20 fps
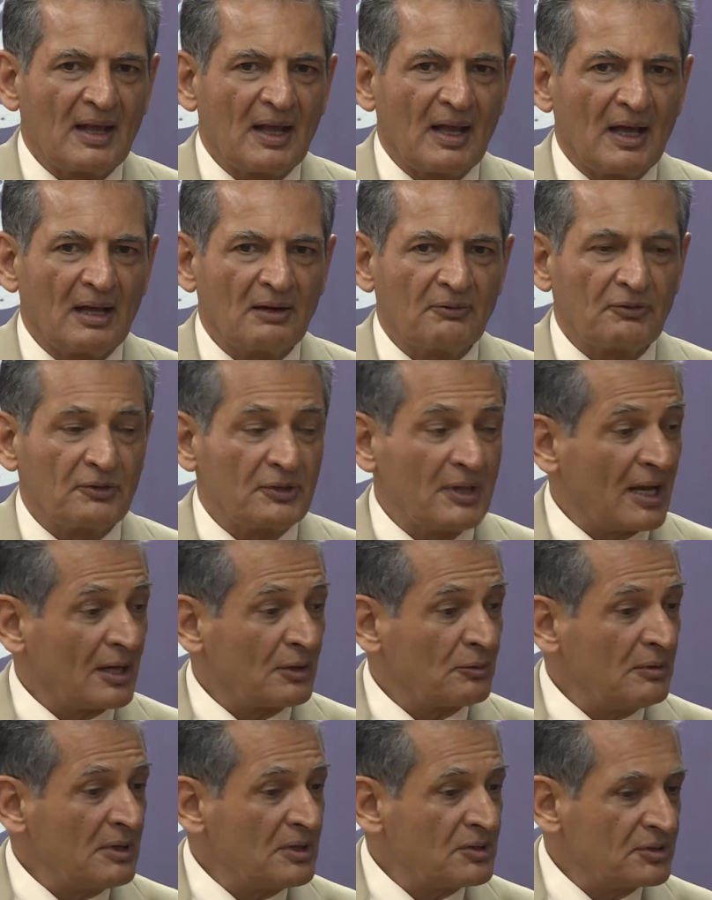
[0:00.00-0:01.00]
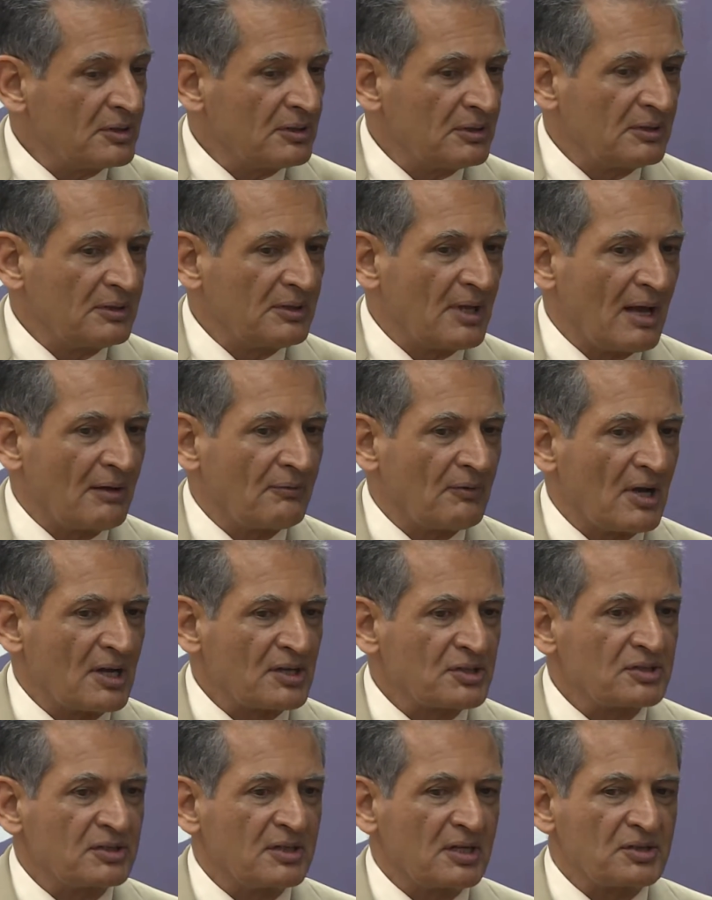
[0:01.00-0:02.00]
and for that reason, they have
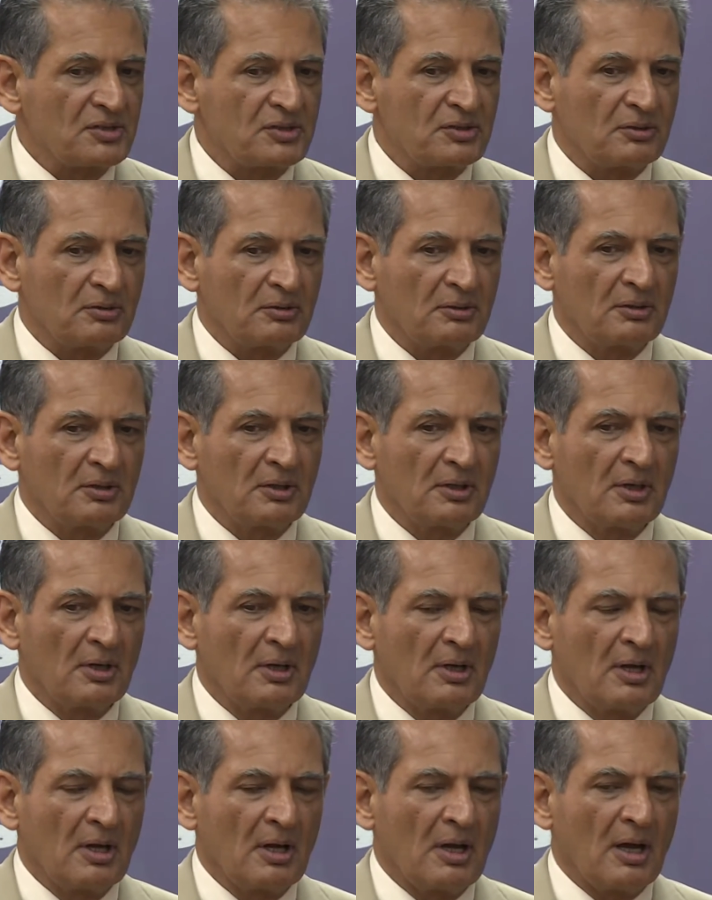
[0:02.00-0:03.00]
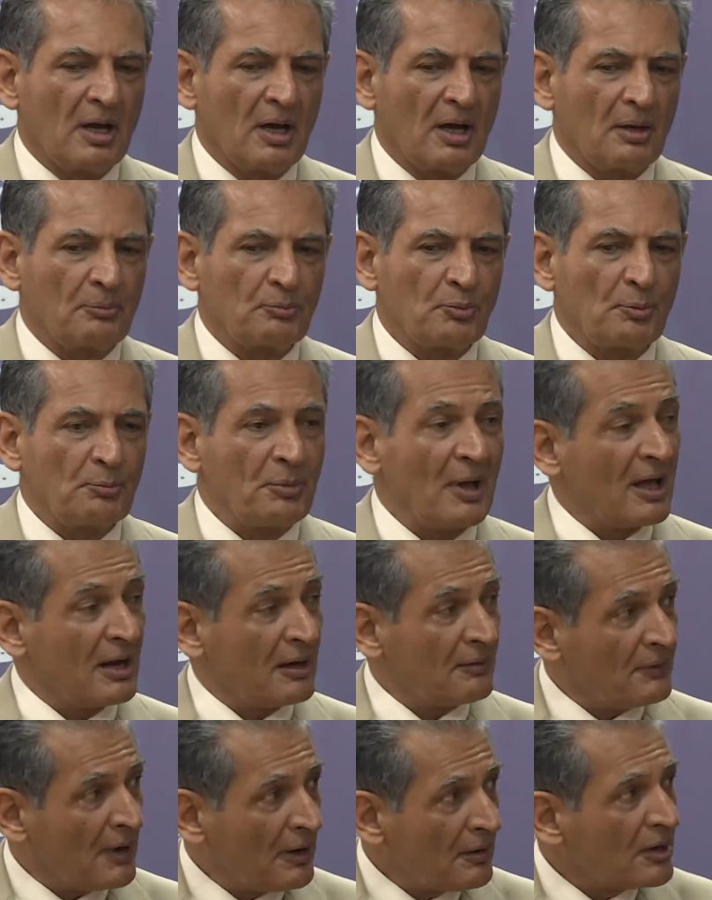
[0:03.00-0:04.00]
asked us to uh, prepare
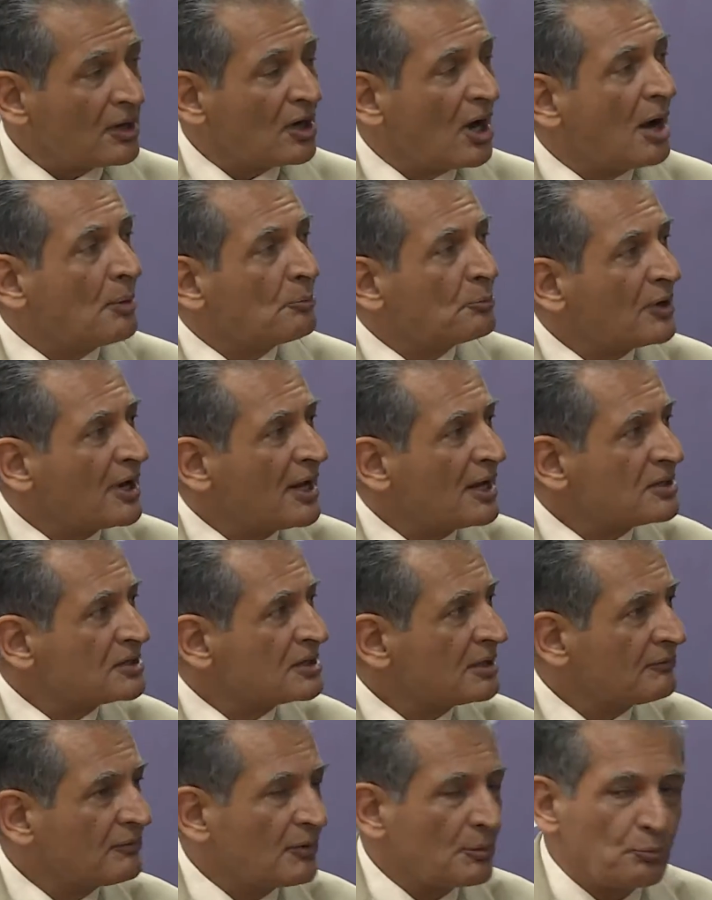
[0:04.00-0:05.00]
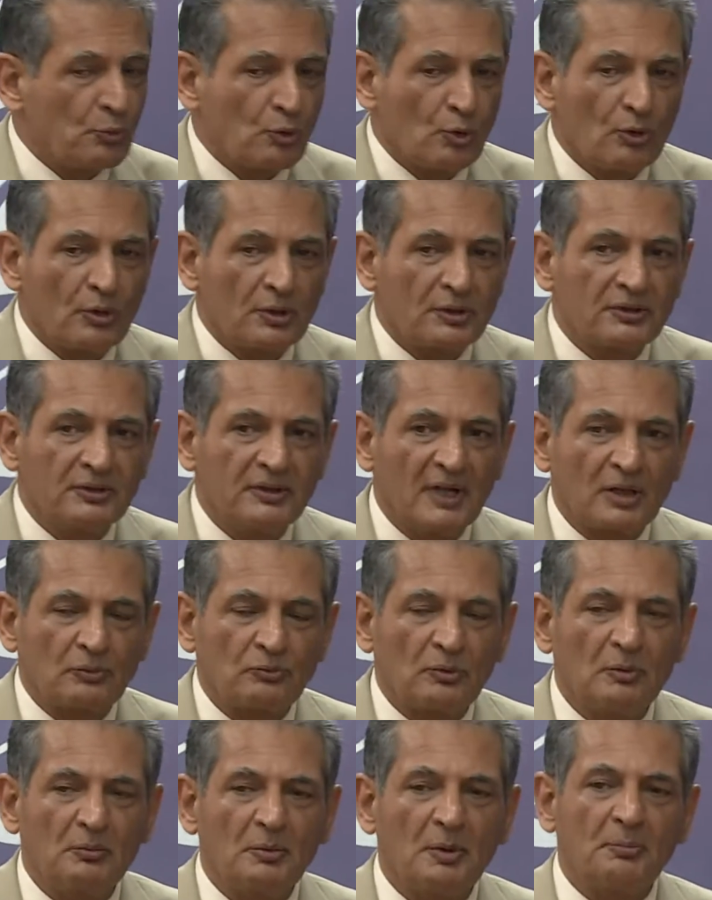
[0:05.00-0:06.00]
a very comprehensive report that
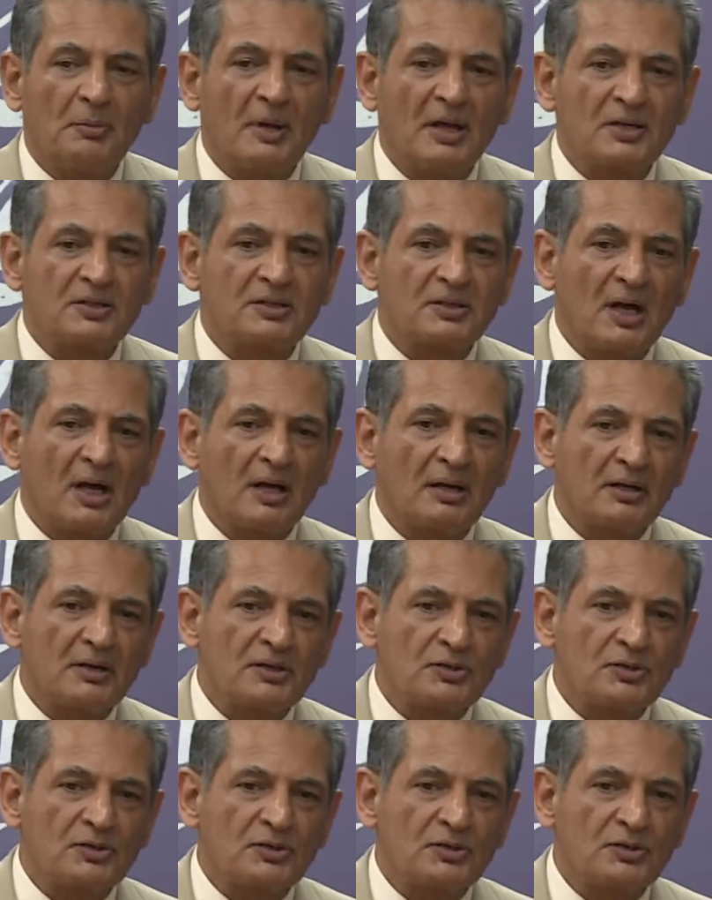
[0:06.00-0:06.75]
will be based on a